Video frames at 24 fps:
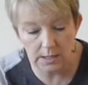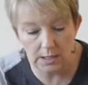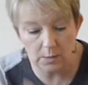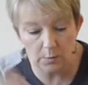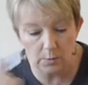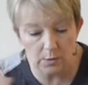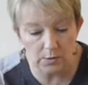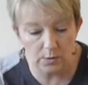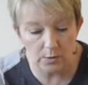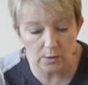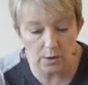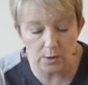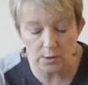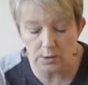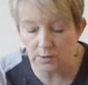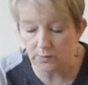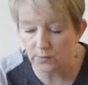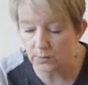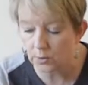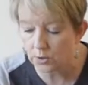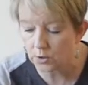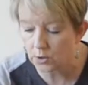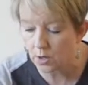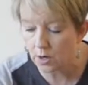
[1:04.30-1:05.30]
it with your nose if
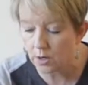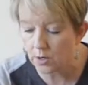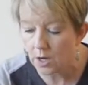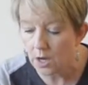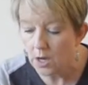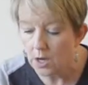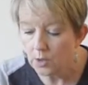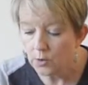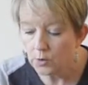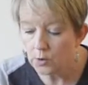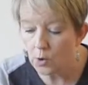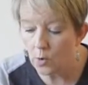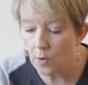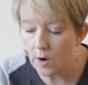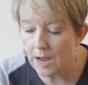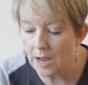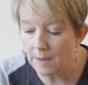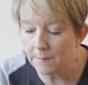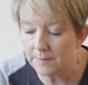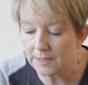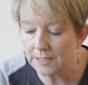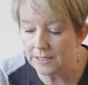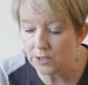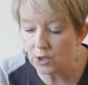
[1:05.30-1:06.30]
you're a dog. So I
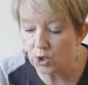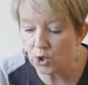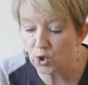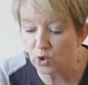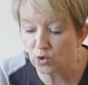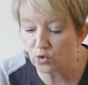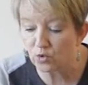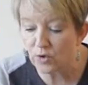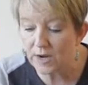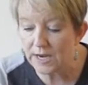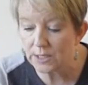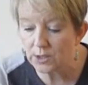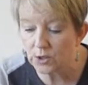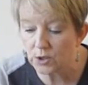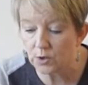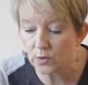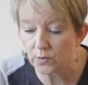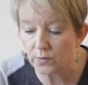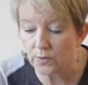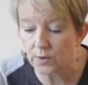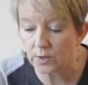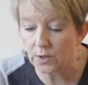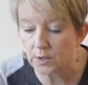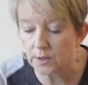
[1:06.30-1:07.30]
need to
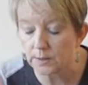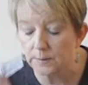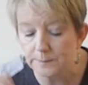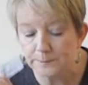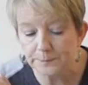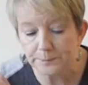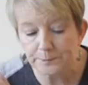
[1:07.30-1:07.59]
transfer